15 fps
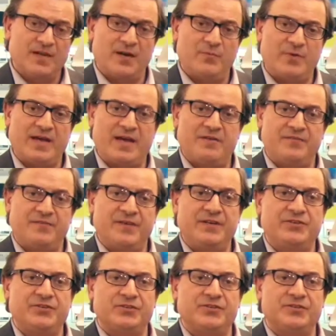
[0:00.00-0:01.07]
And we have
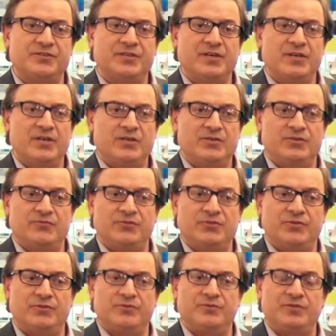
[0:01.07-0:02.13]
features to
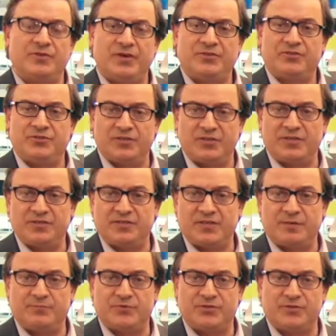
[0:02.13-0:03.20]
reduce nitrogen
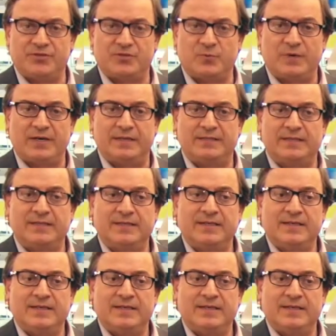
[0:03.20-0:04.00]
consumption as well,